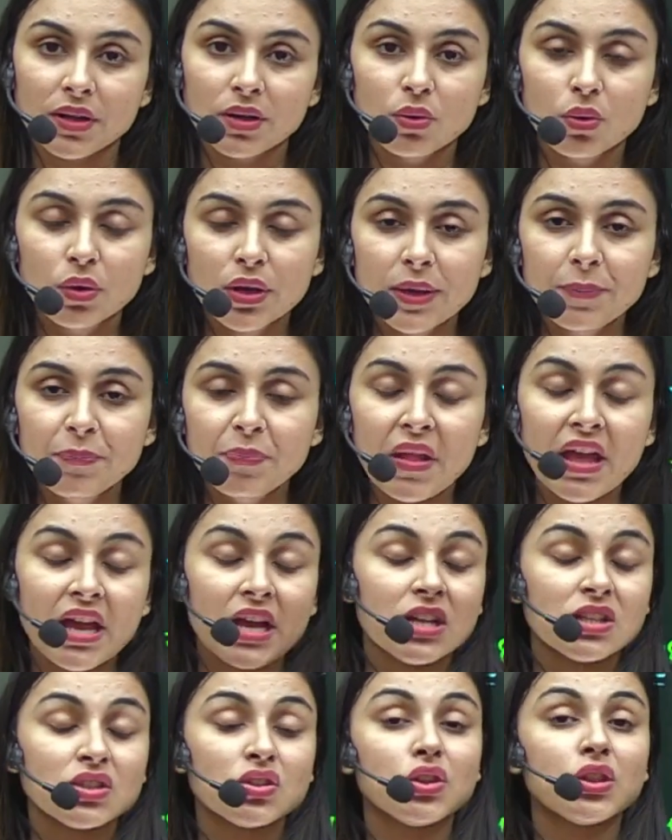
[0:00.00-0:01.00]
Okay,
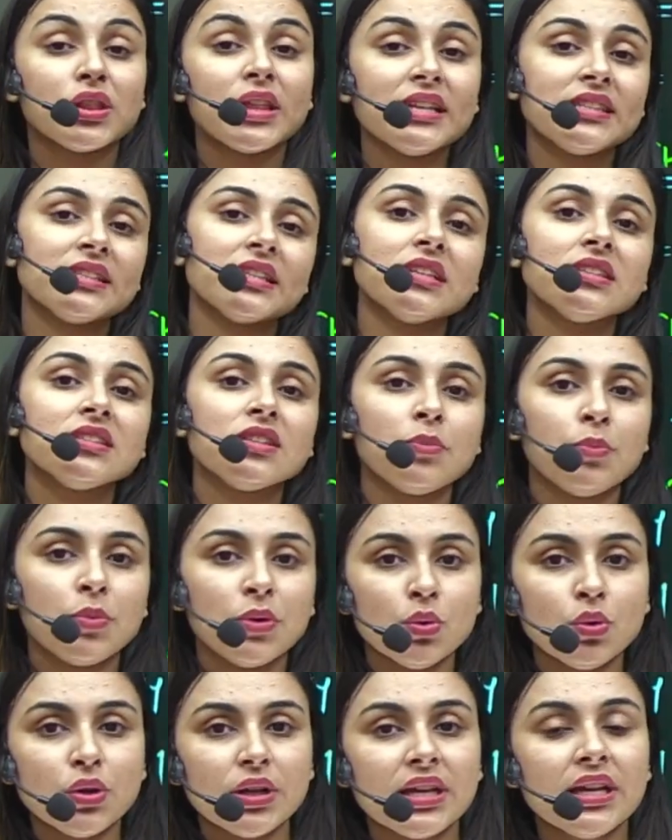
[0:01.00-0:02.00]
so this is the
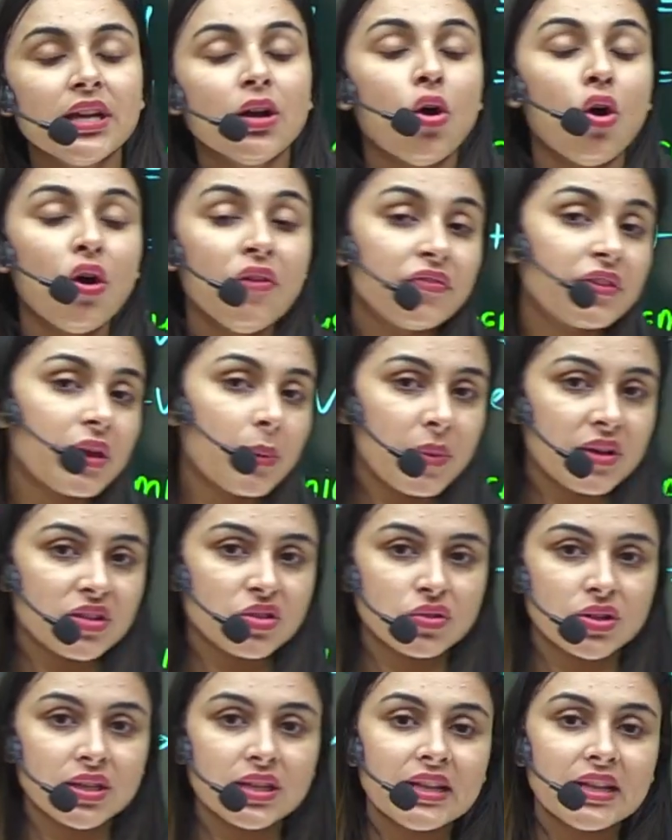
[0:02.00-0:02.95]
beauty of chemistry,